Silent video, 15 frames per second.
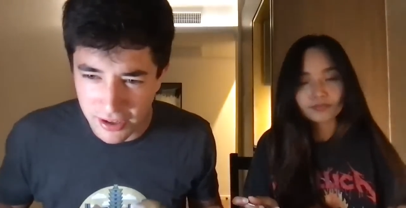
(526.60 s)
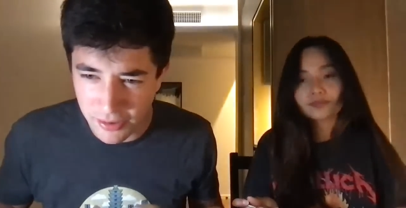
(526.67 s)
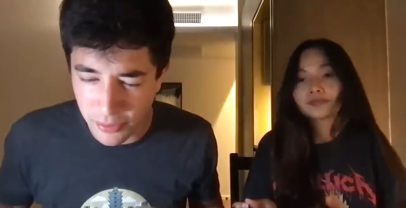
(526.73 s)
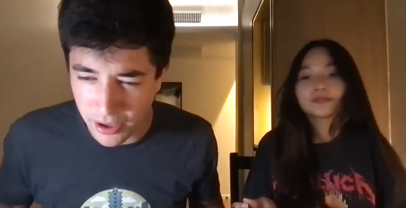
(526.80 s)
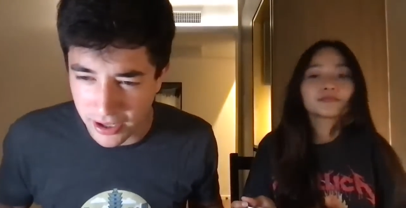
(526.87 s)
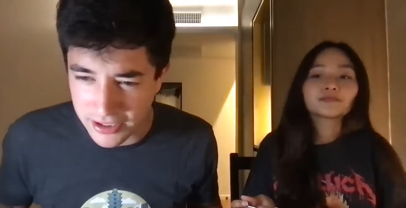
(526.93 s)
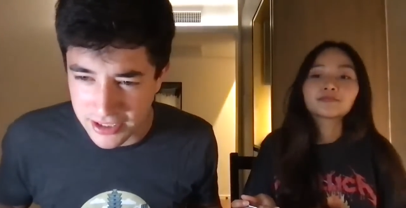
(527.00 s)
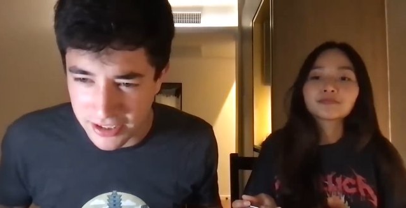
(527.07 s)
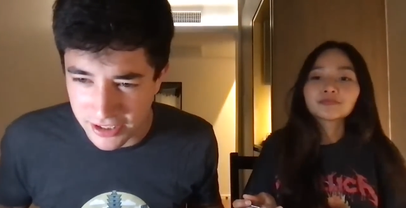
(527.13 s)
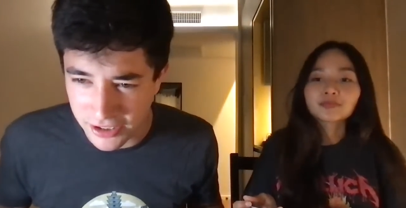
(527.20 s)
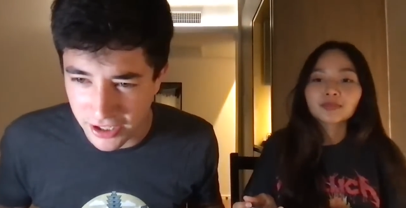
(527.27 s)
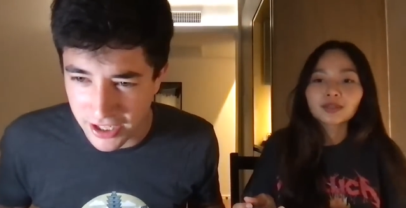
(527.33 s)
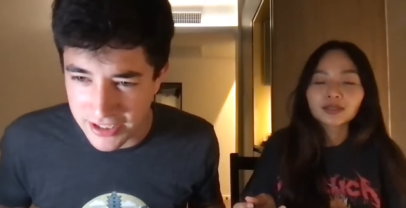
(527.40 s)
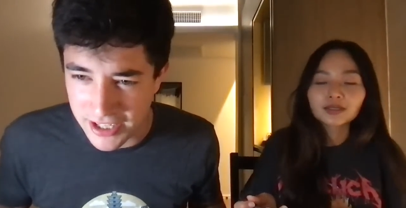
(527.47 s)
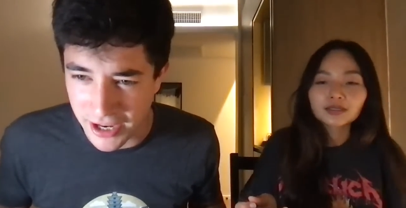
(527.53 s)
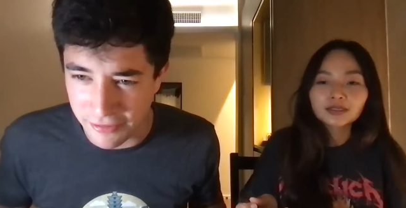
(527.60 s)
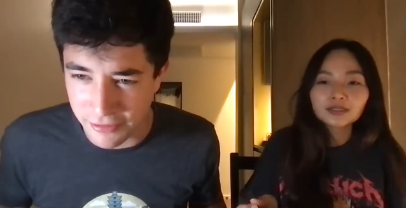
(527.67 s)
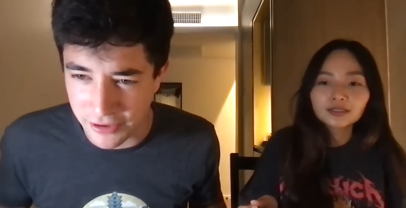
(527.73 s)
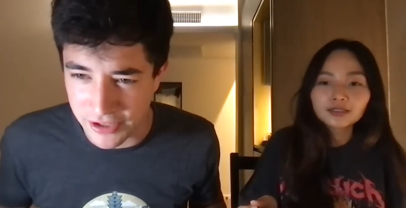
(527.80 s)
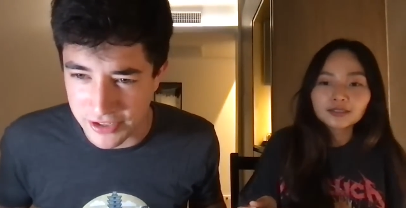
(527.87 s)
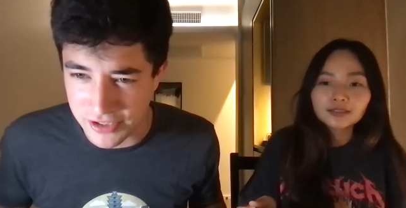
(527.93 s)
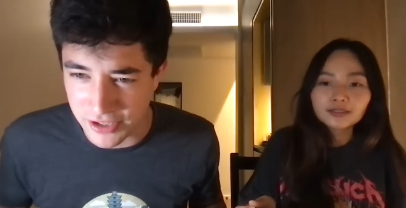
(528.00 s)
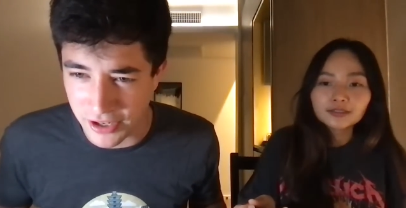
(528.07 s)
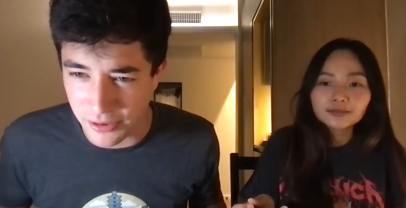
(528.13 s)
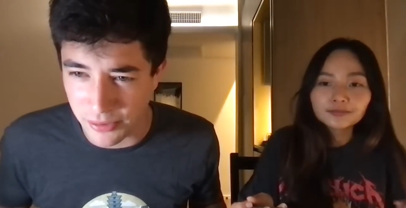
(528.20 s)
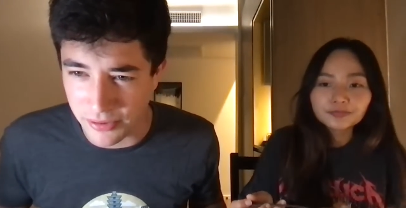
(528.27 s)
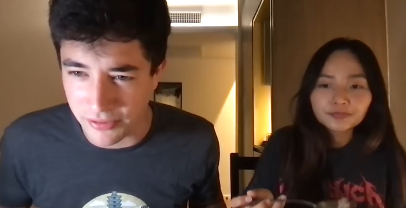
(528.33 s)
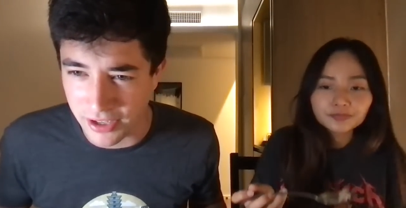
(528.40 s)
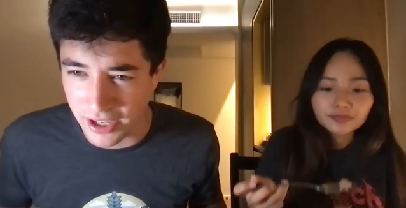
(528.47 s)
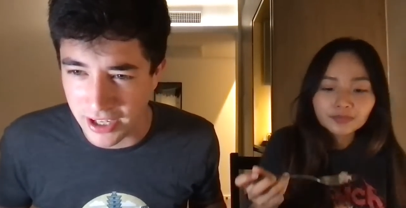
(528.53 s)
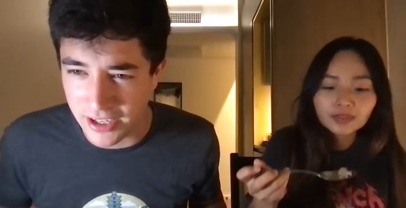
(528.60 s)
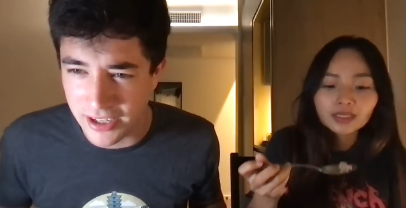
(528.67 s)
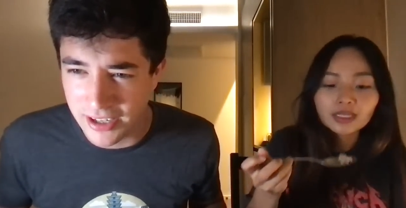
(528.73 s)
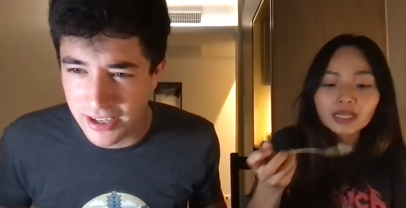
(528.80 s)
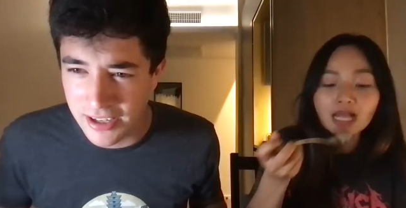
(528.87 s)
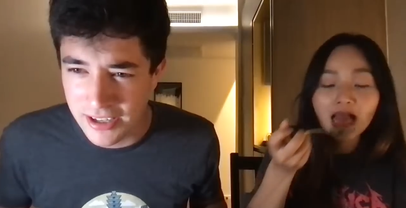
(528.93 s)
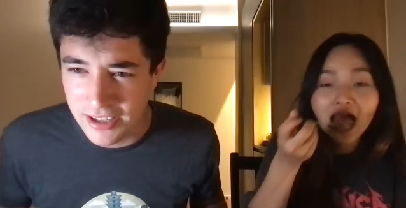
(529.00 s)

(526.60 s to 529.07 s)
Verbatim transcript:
Speaker 1: What else did you guys have for dessert? We've got